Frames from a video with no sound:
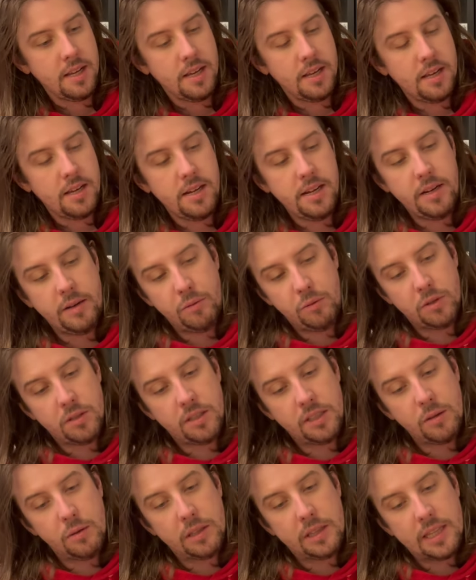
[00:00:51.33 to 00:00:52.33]
And we'll
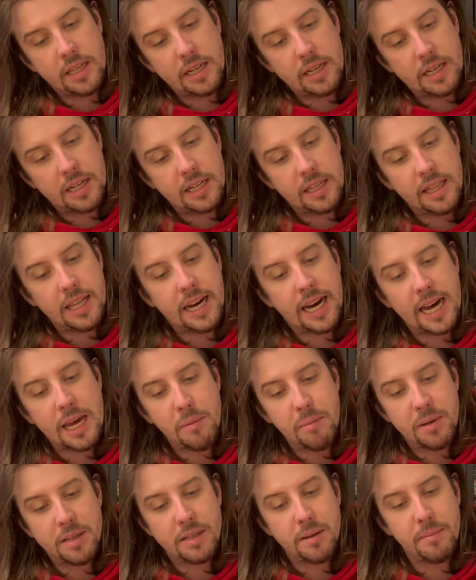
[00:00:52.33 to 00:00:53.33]
see what the the
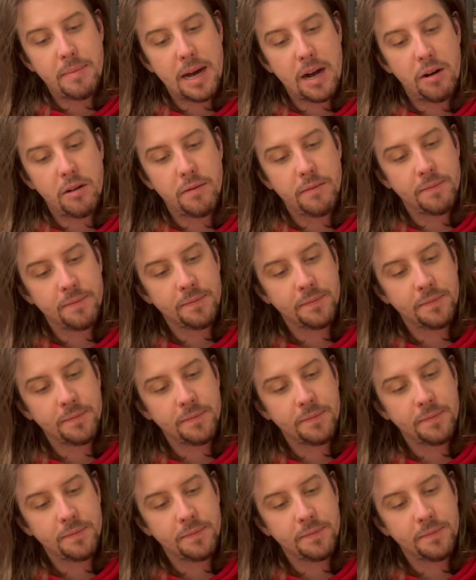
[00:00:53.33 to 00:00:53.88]
hype is about.